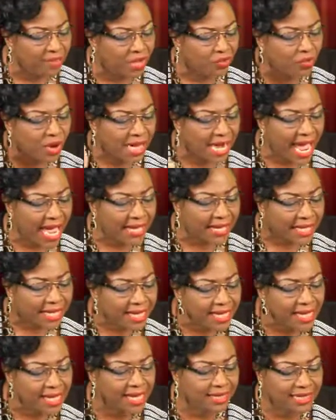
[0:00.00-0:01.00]
And when I
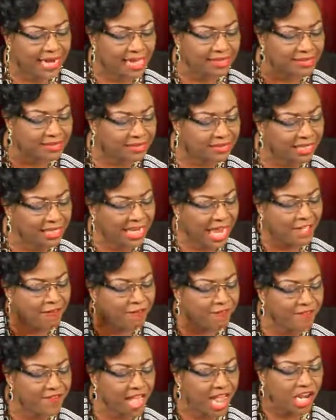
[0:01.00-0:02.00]
heard and seen, I
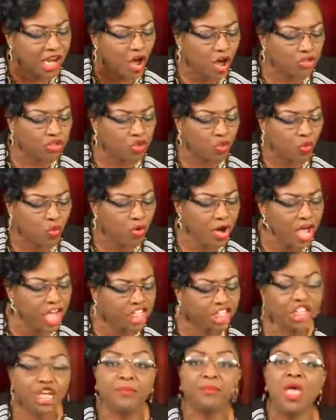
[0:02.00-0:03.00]
fell down to
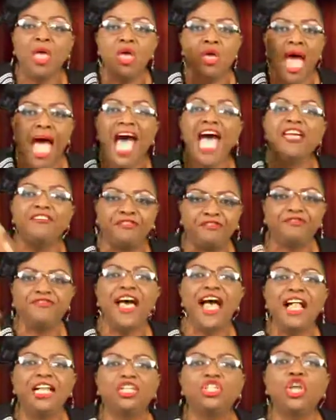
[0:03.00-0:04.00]
worship. I
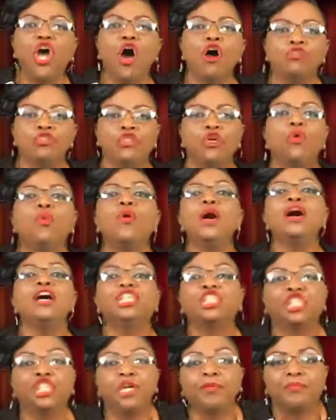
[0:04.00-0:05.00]
fell down to
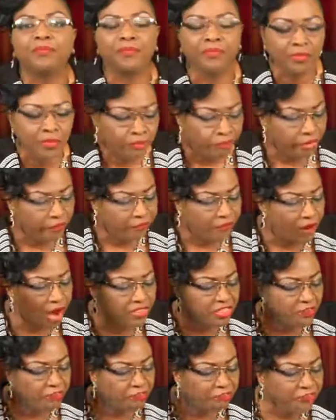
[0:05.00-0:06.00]
worship
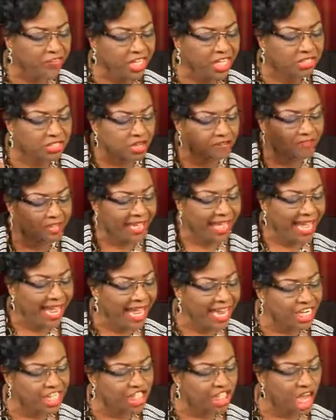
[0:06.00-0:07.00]
before the feet of the
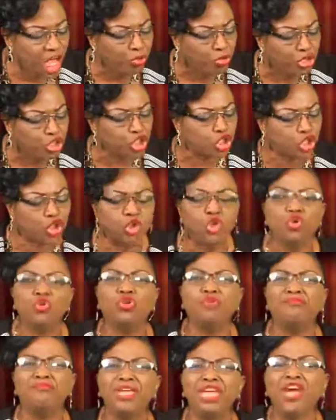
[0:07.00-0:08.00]
angel which
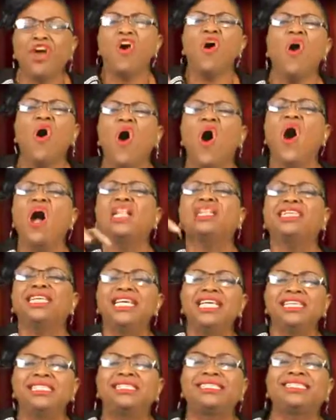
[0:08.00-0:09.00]
showed me all
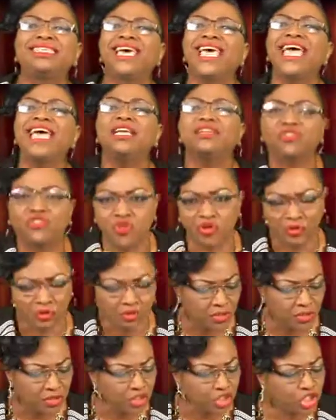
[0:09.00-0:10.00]
these things.
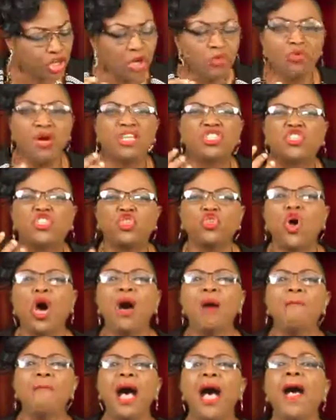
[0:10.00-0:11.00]
John was
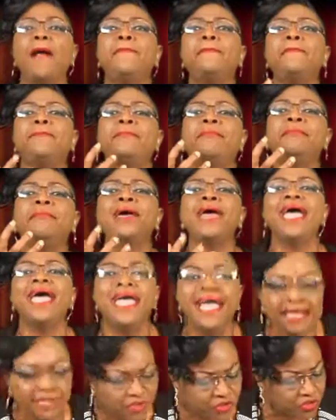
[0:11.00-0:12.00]
so
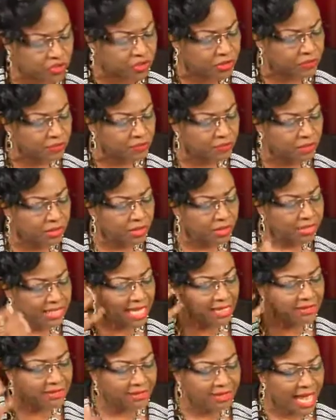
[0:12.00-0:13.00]
amazed.
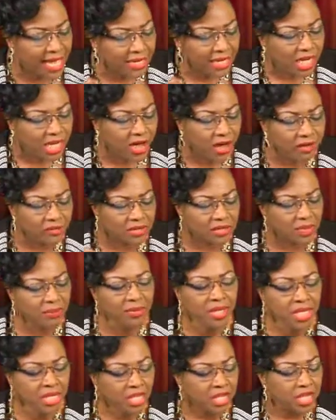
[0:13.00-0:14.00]
Then said he unto
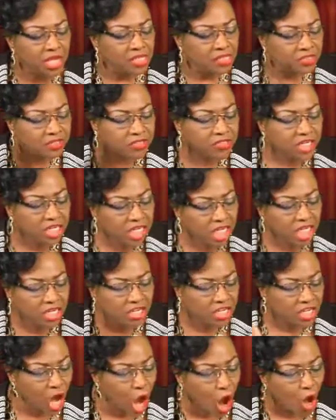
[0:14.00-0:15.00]
me,
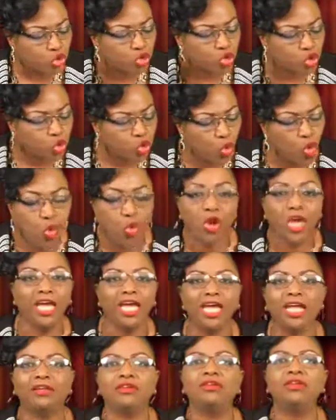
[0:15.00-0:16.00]
See thou do
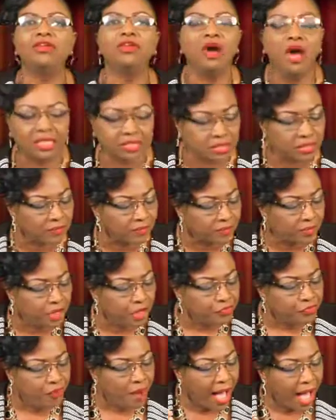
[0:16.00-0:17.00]
it not.
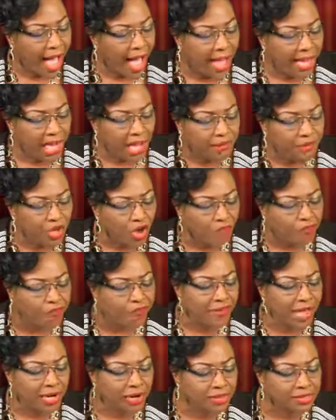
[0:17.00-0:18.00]
For I am your
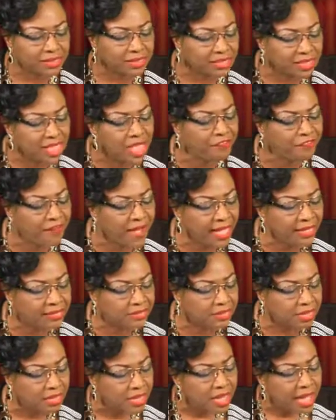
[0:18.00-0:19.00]
fellow
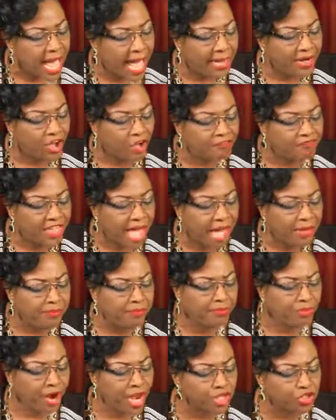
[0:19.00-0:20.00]
servant, and of thy
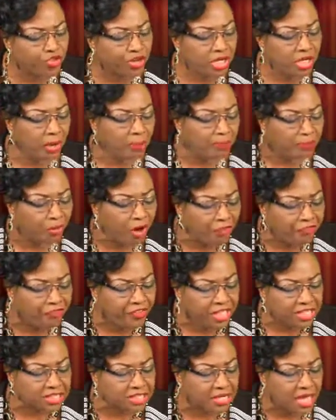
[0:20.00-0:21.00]
brethren the
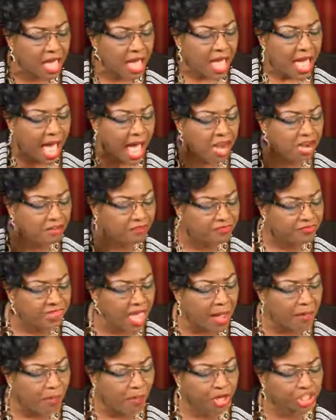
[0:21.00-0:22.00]
prophets, and of
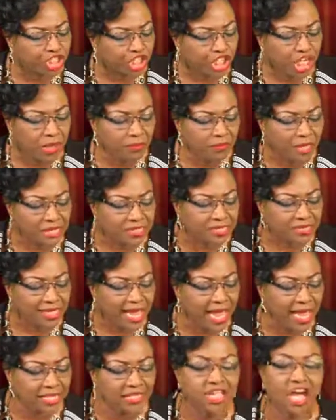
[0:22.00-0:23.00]
them which keep the
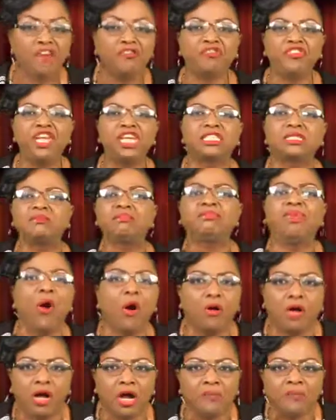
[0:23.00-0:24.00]
sayings of this
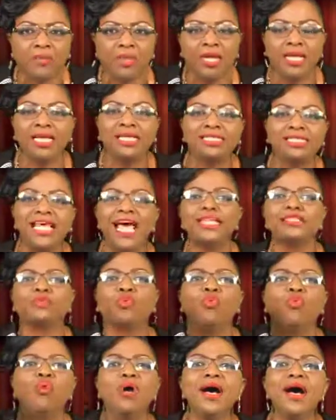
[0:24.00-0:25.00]
book. He says,
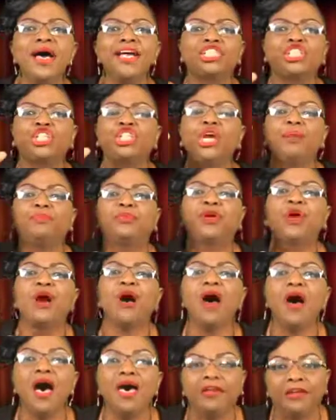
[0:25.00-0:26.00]
Worship
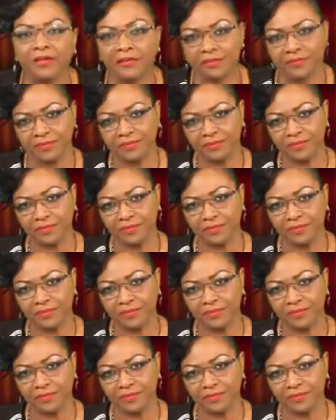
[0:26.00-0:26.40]
God.